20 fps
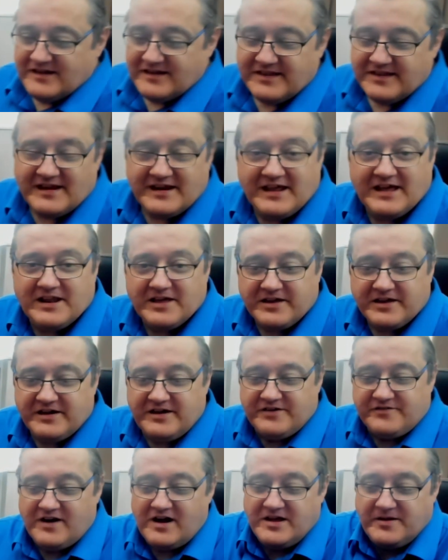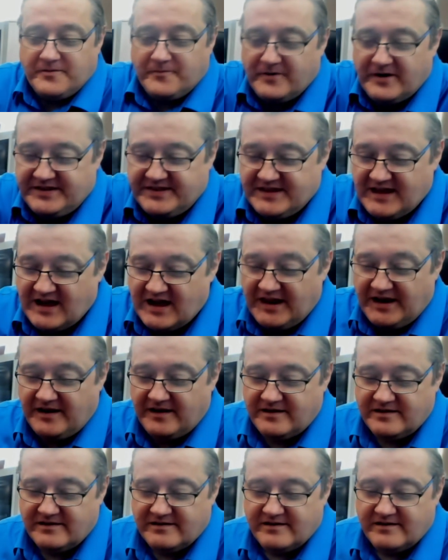Doesn't that look good? Right, we're done.